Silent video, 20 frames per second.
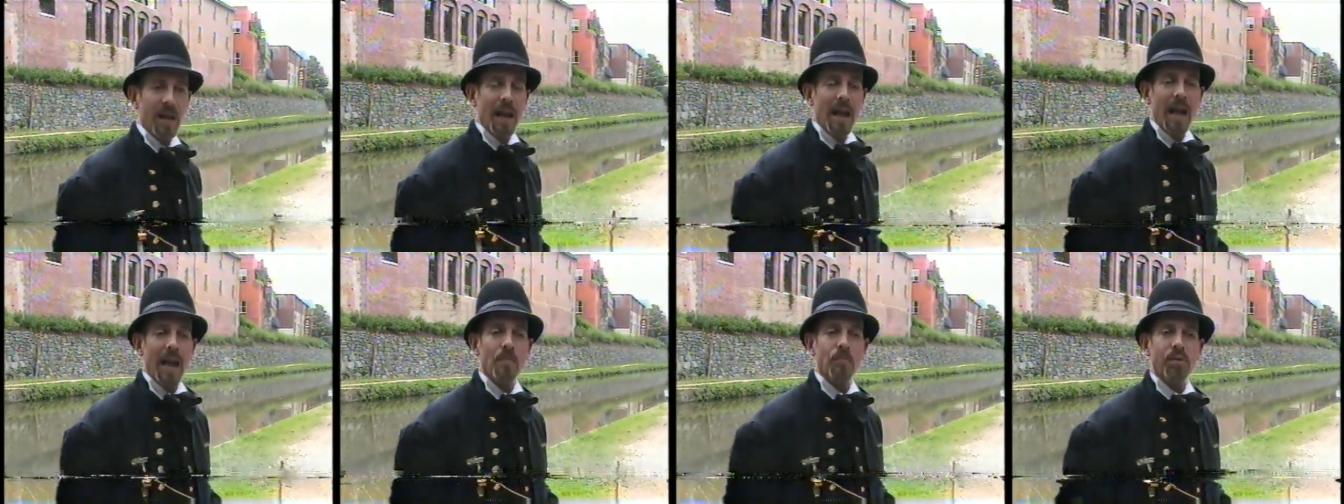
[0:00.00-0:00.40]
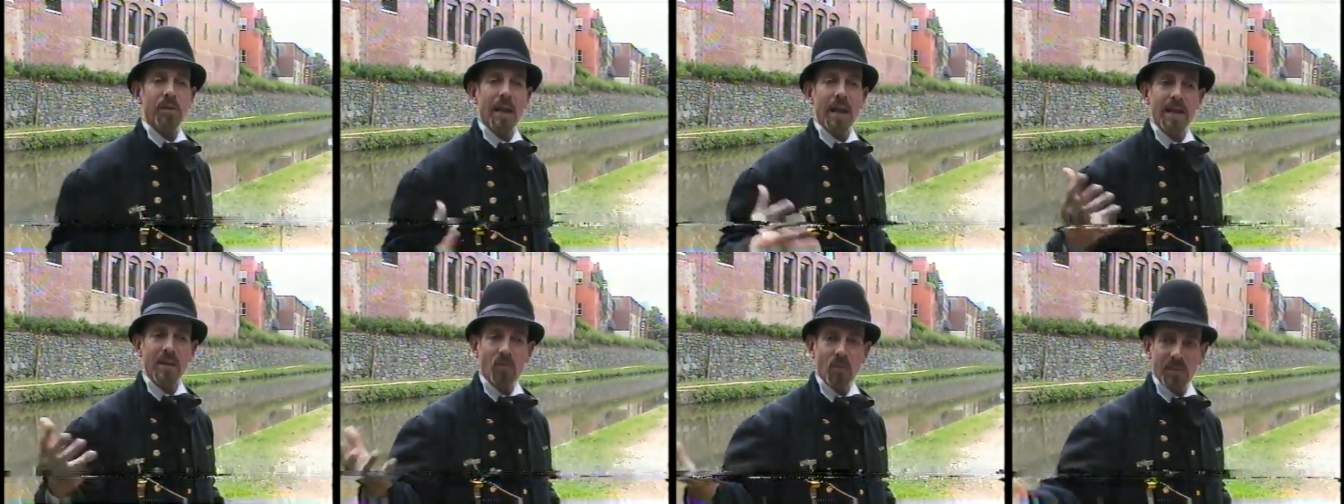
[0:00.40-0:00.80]
had
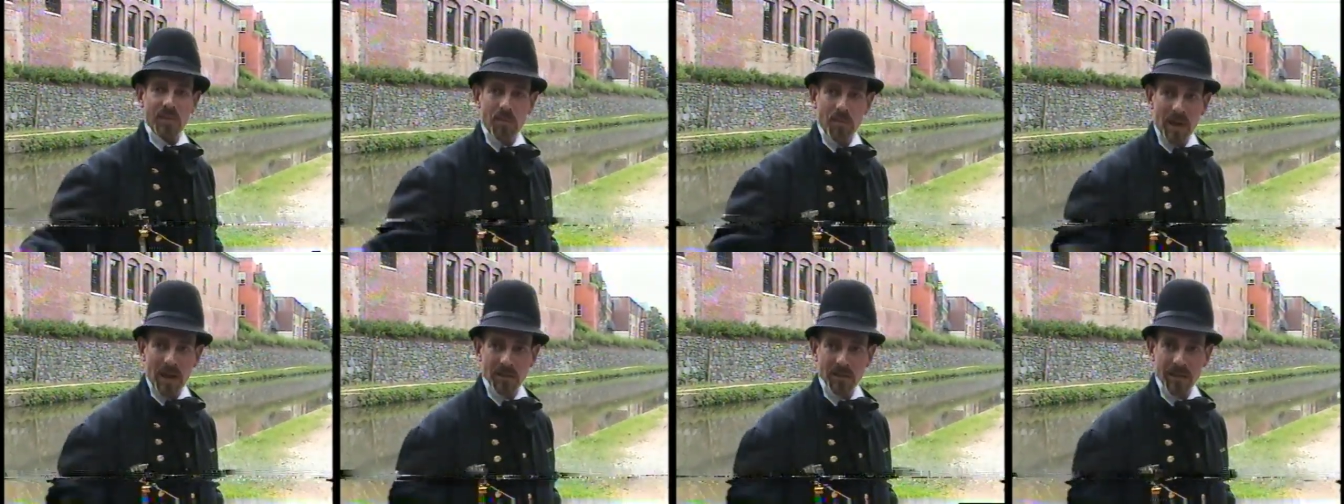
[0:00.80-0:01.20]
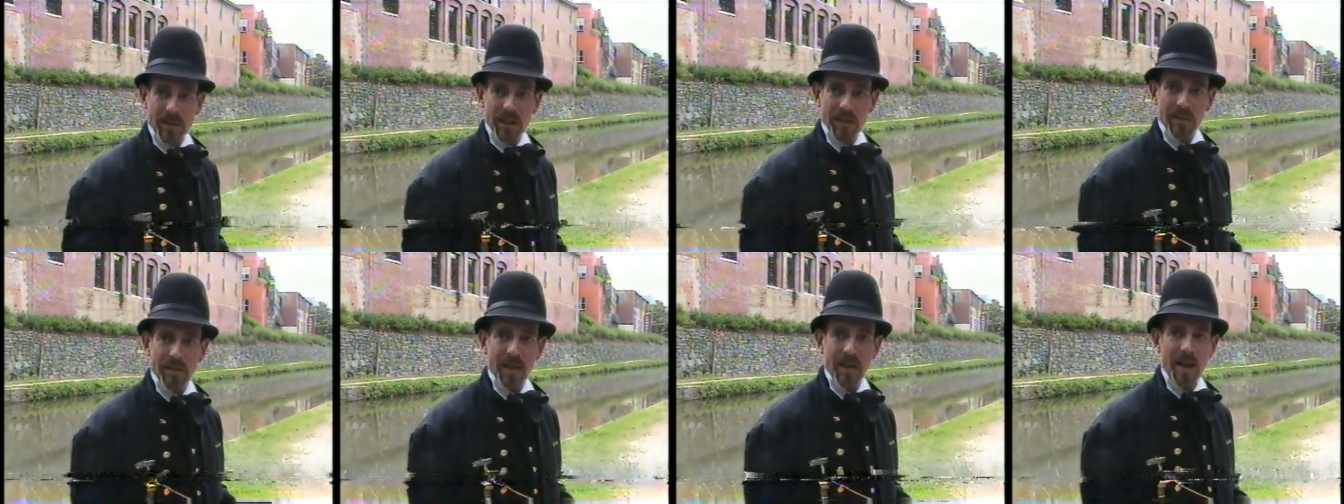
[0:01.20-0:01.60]
played with the
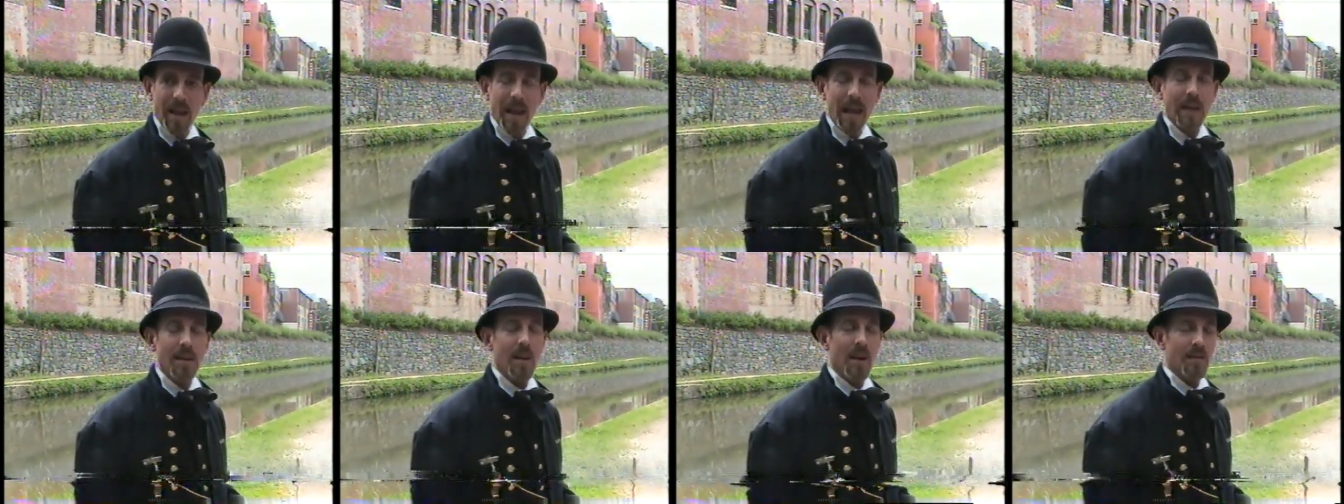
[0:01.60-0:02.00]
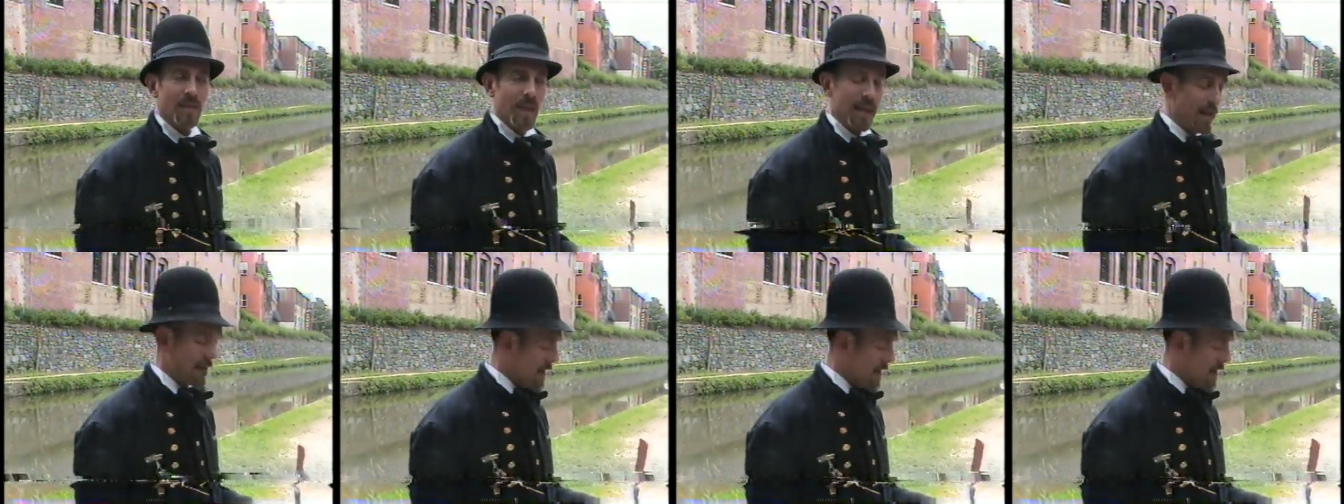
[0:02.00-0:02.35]
musket and nothing had